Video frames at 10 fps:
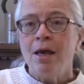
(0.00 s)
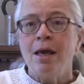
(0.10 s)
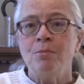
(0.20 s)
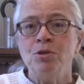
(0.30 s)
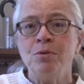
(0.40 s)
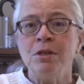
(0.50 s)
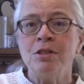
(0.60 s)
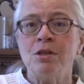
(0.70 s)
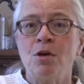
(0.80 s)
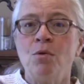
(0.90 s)
And I'm doing
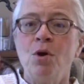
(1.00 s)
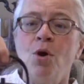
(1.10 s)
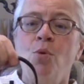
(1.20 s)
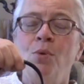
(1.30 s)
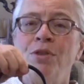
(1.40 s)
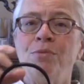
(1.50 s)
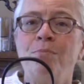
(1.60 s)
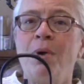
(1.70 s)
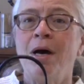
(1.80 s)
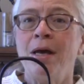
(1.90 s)
so with
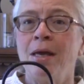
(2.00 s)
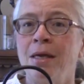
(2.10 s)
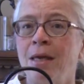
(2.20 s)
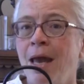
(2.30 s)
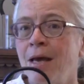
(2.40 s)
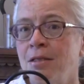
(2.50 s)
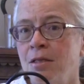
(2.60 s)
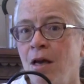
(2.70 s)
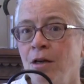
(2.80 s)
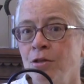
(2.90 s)
my
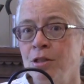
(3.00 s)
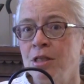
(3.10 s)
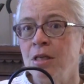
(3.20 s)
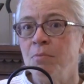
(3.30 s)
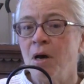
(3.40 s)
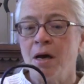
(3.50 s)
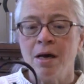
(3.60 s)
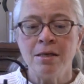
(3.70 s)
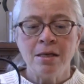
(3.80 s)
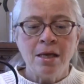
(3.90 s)
cast iron
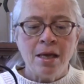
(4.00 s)
teapot